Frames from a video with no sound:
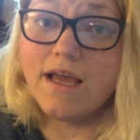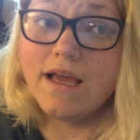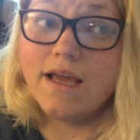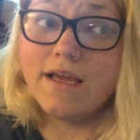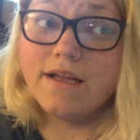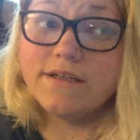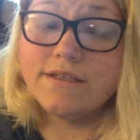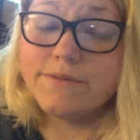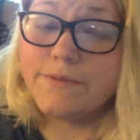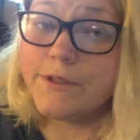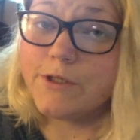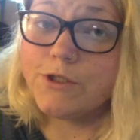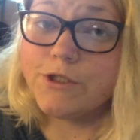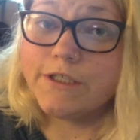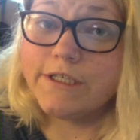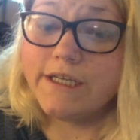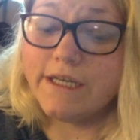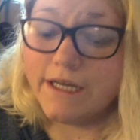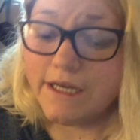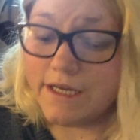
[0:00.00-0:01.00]
and
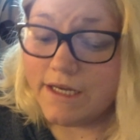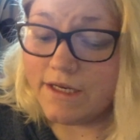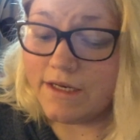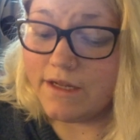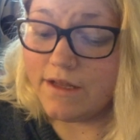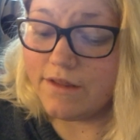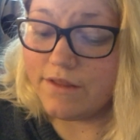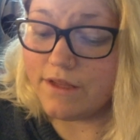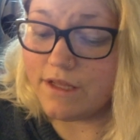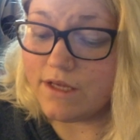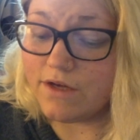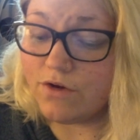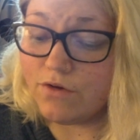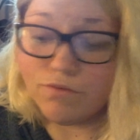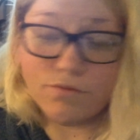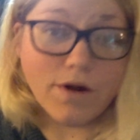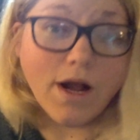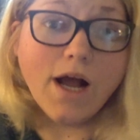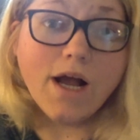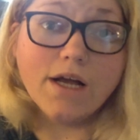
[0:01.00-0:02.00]
especially in the
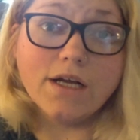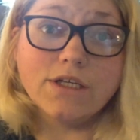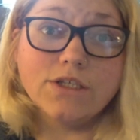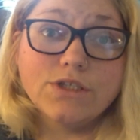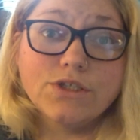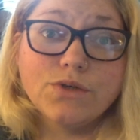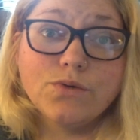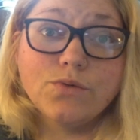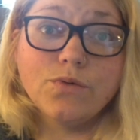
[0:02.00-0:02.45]
garage.